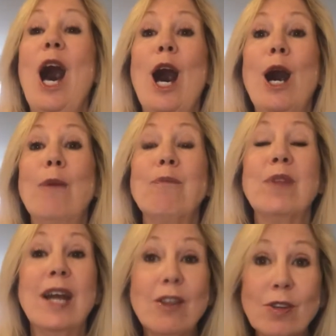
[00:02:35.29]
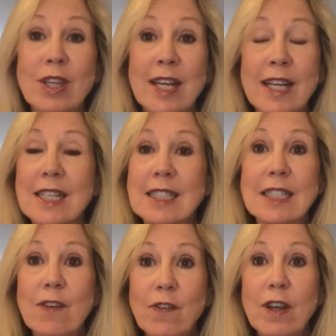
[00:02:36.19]
The other thing is
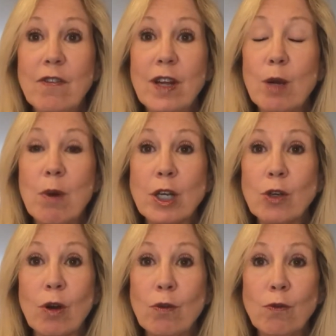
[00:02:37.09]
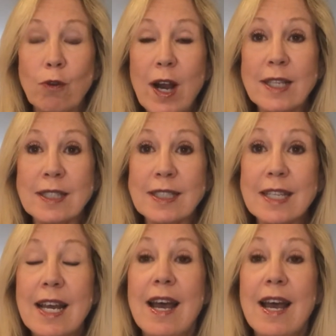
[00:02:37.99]
gift giving among your own friends.